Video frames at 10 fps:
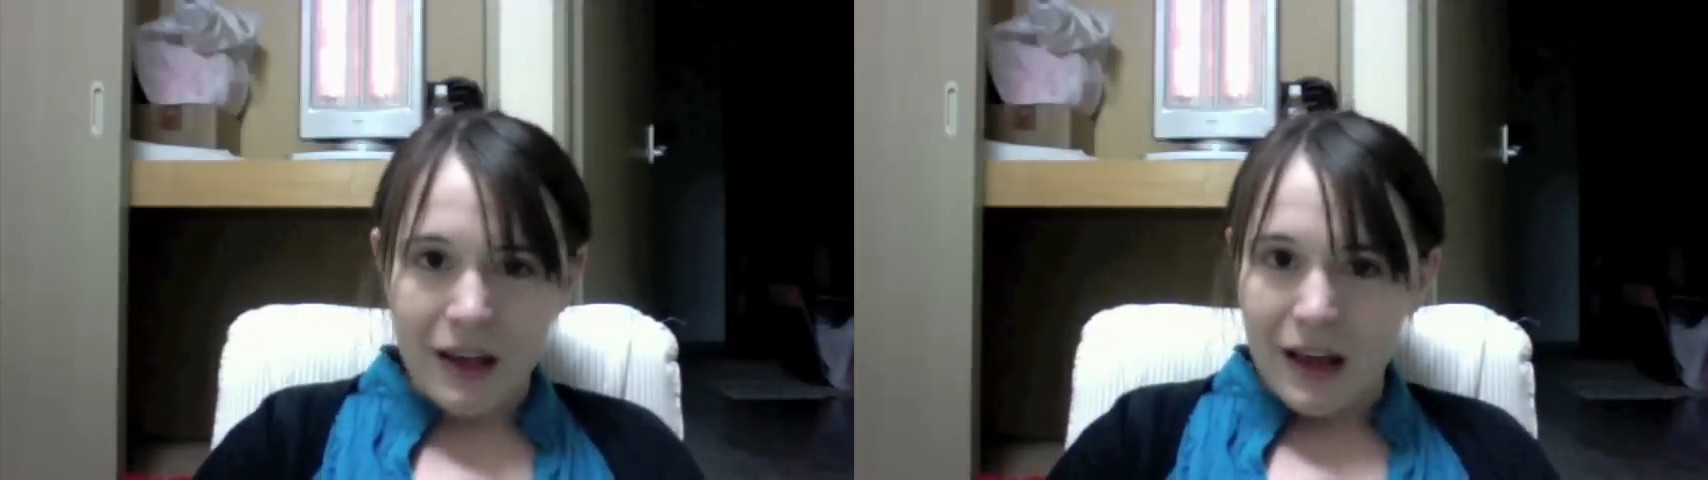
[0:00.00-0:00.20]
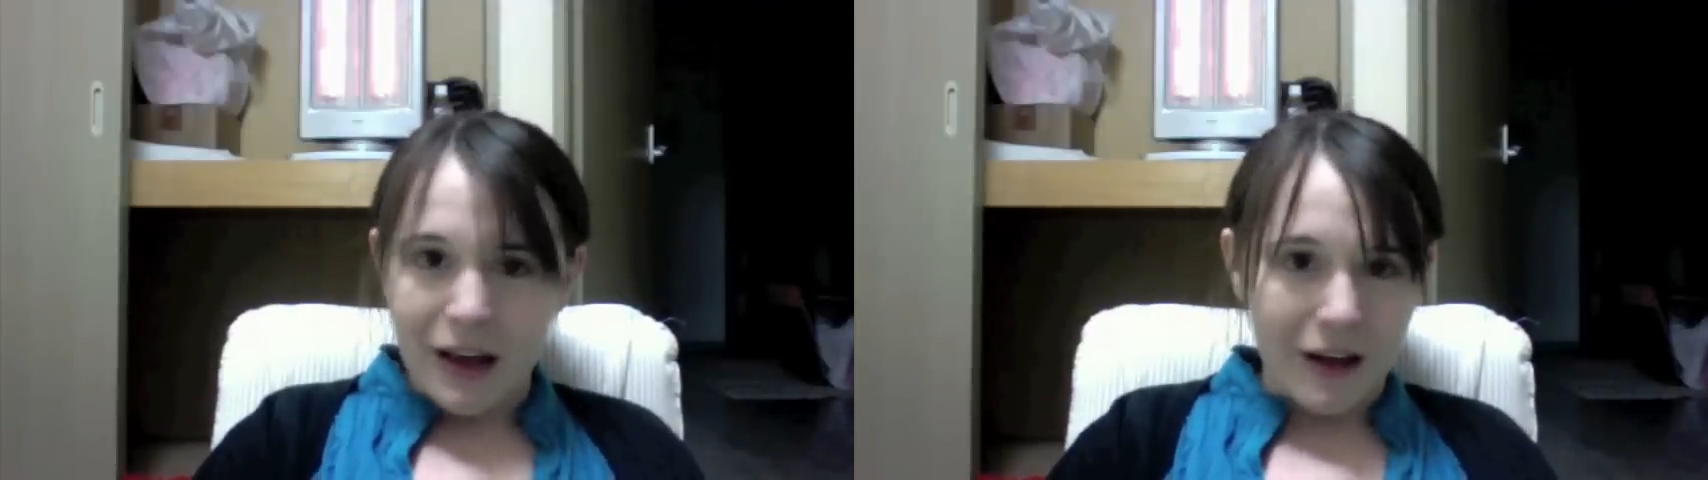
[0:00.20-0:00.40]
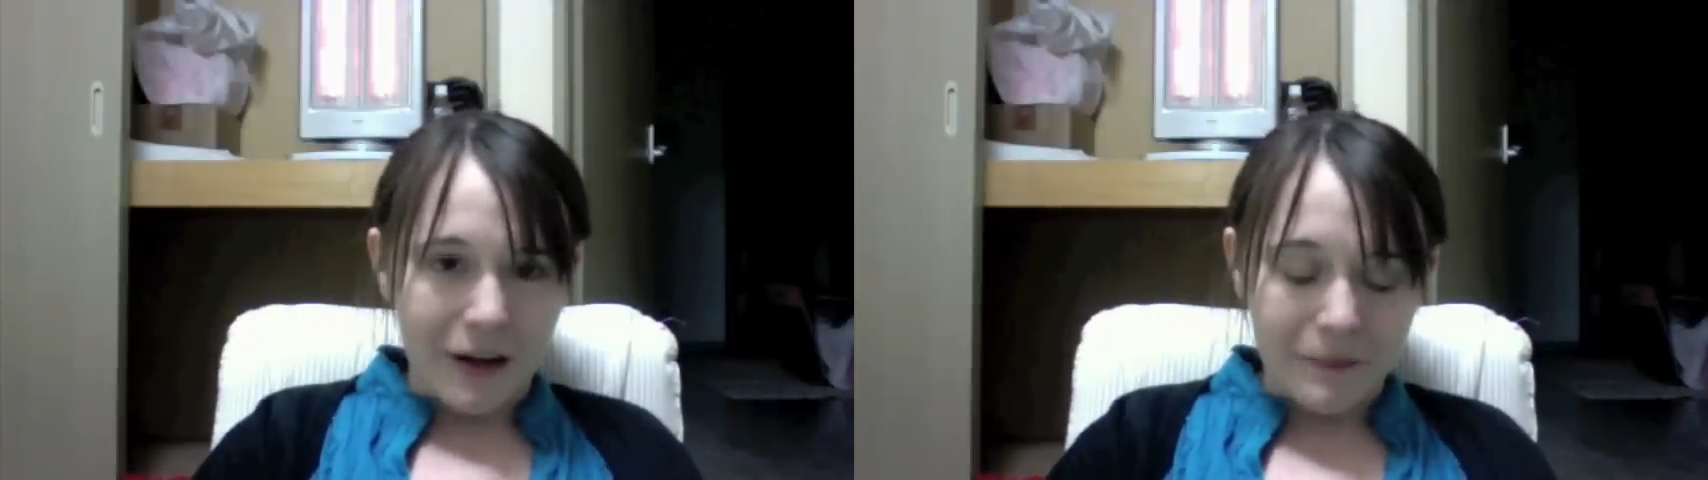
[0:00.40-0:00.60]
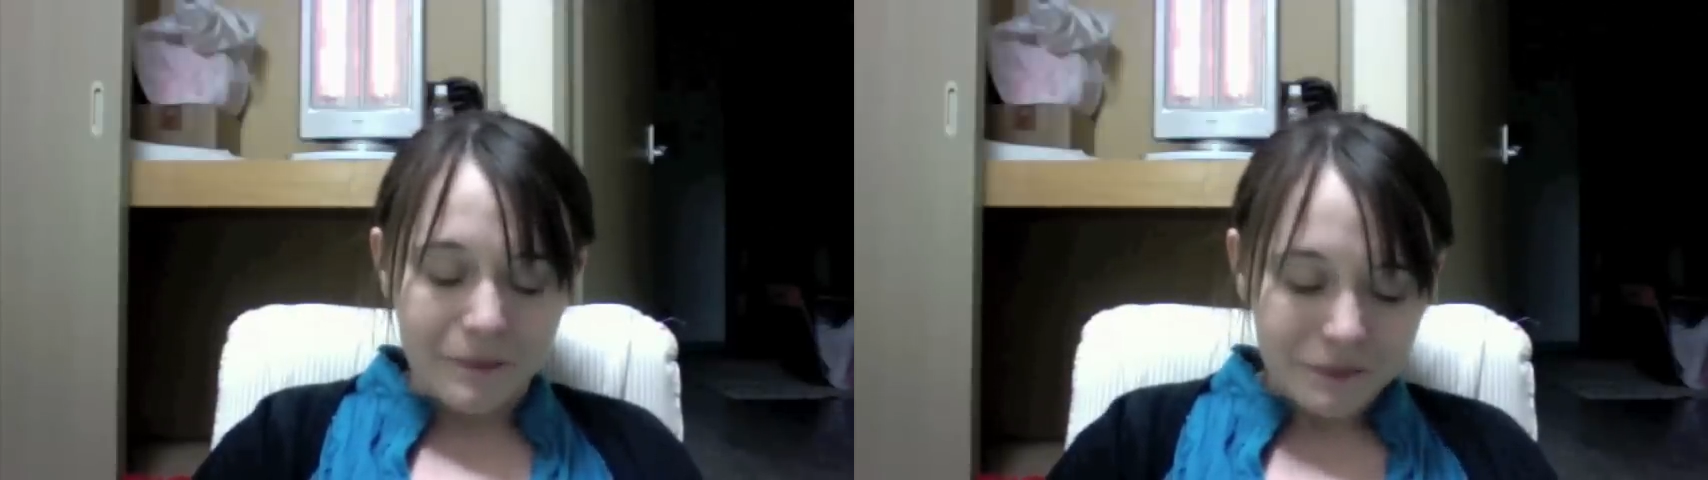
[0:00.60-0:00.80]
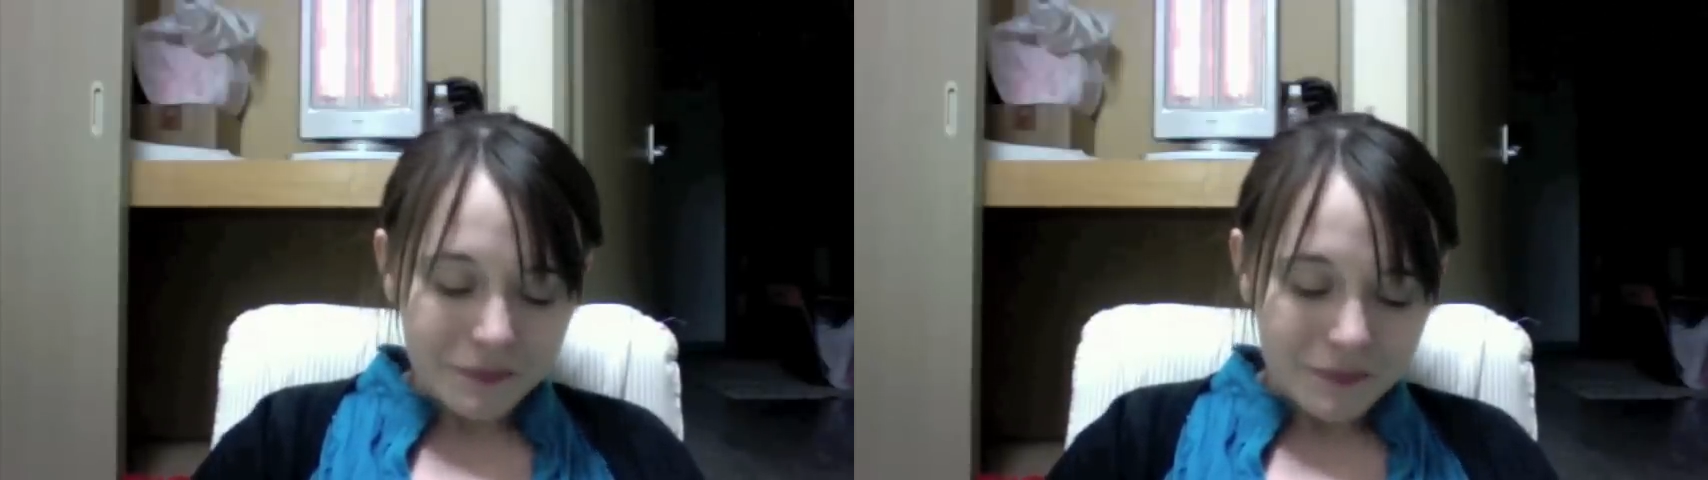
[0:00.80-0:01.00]

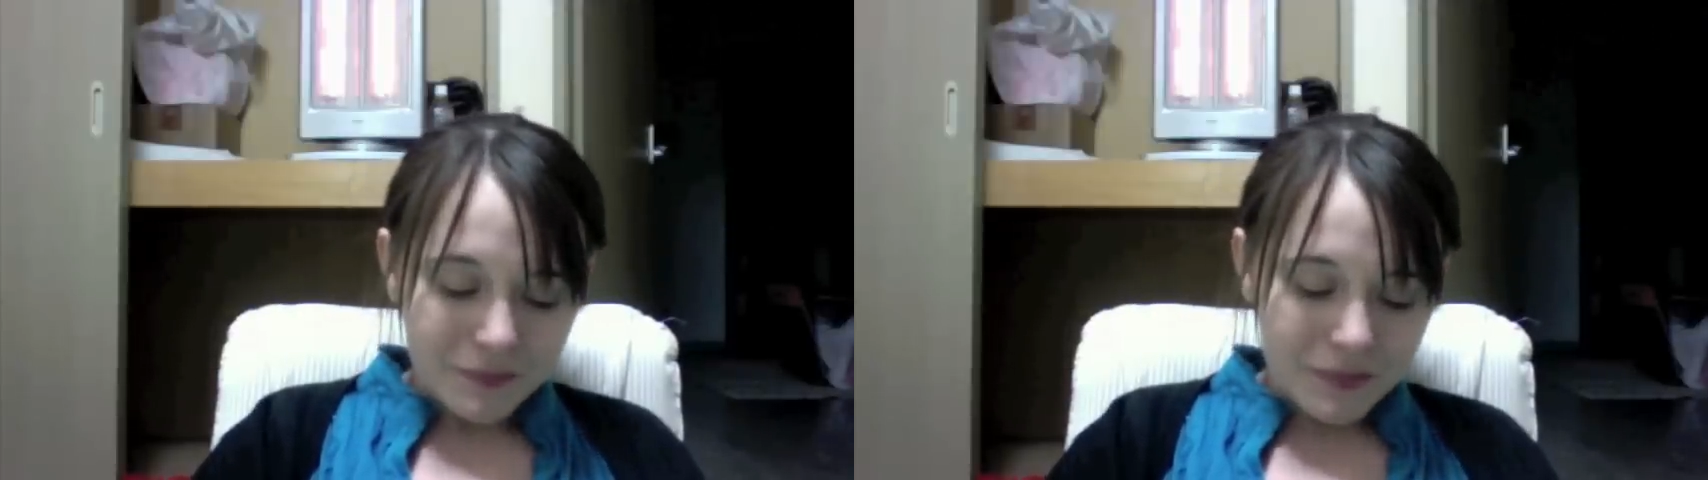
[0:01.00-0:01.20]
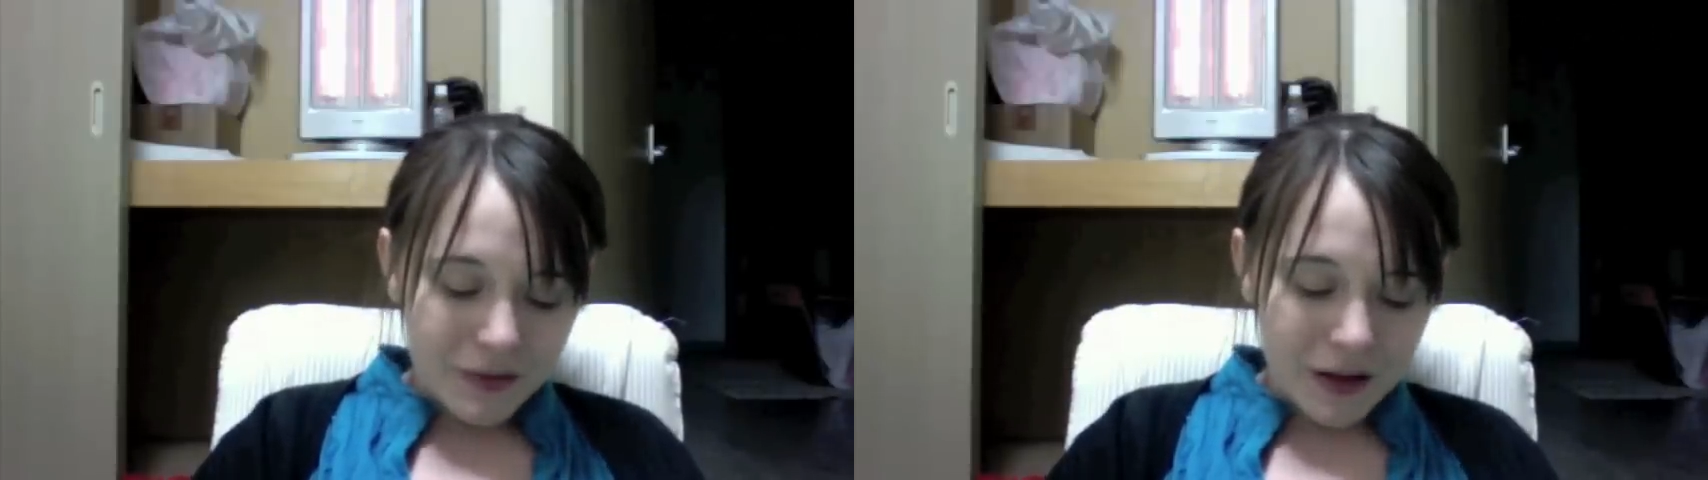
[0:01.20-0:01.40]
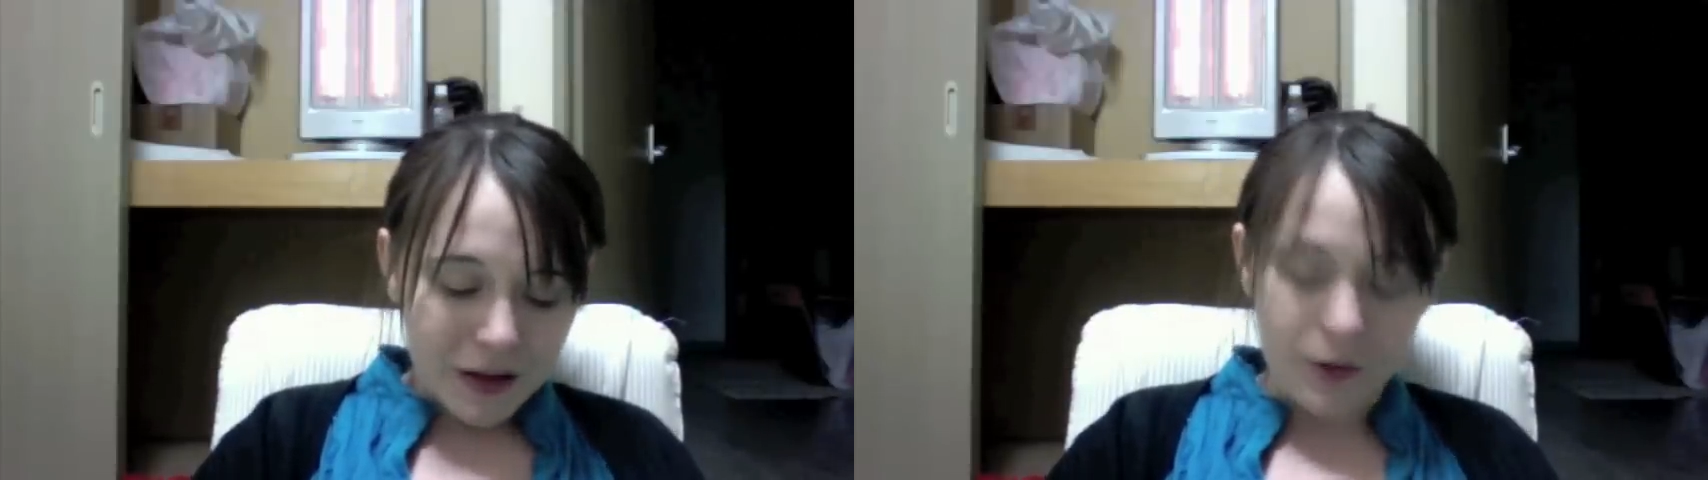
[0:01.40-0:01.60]
I